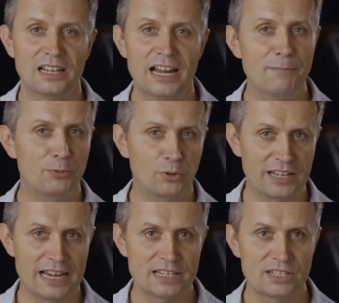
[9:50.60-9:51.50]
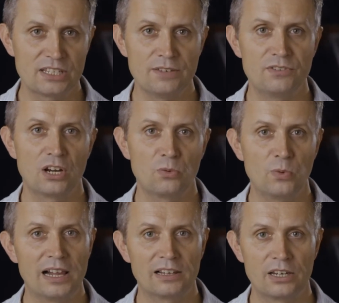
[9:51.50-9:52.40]
Live broadcasts, if done
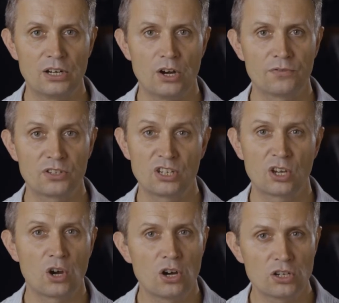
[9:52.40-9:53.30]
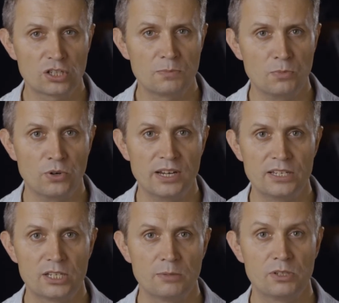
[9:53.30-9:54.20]
well, can often cost more
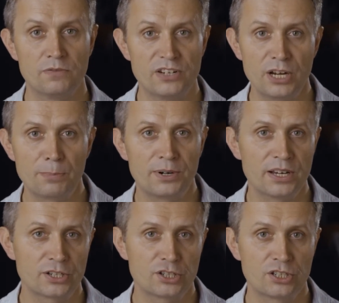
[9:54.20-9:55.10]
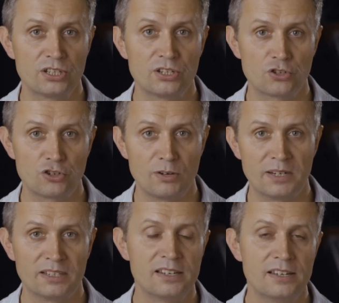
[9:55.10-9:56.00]
in terms of video production and
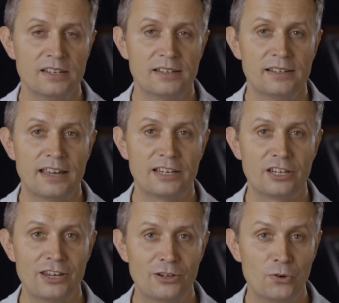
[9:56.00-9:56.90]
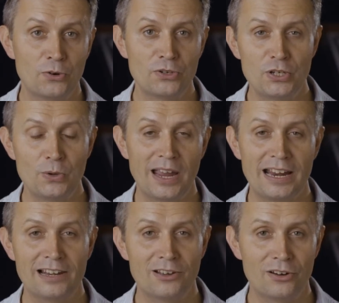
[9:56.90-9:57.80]
streaming and can cause you
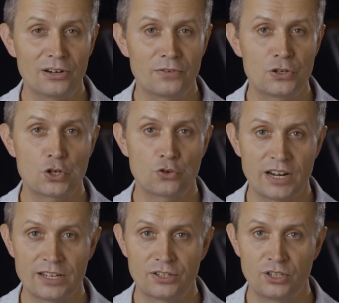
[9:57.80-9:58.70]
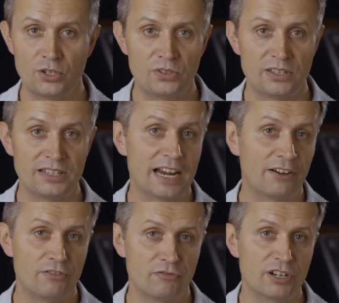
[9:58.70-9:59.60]
a lot of stress due to the
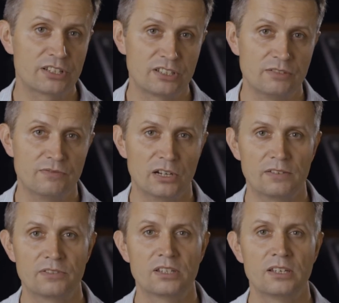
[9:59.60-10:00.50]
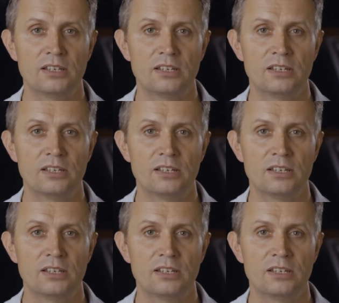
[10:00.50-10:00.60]
inherent risks involved.